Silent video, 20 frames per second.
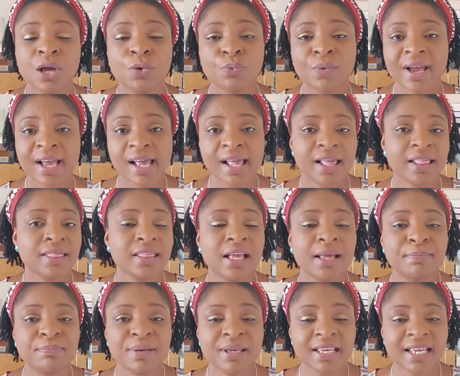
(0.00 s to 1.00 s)
where
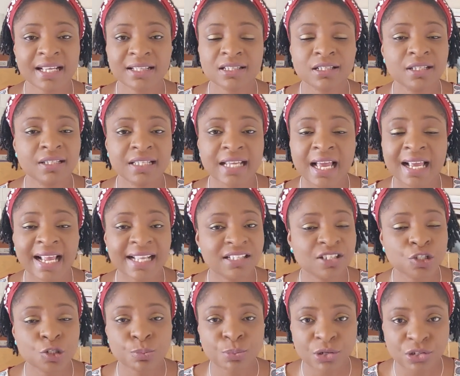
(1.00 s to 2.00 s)
they're
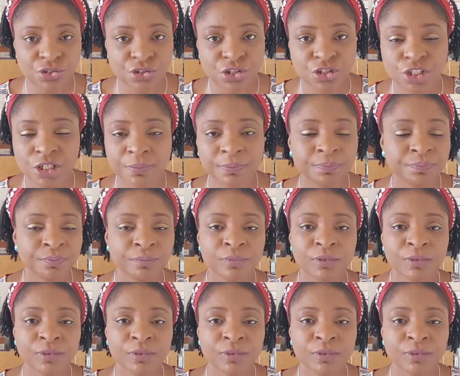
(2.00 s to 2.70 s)
getting sponsorship.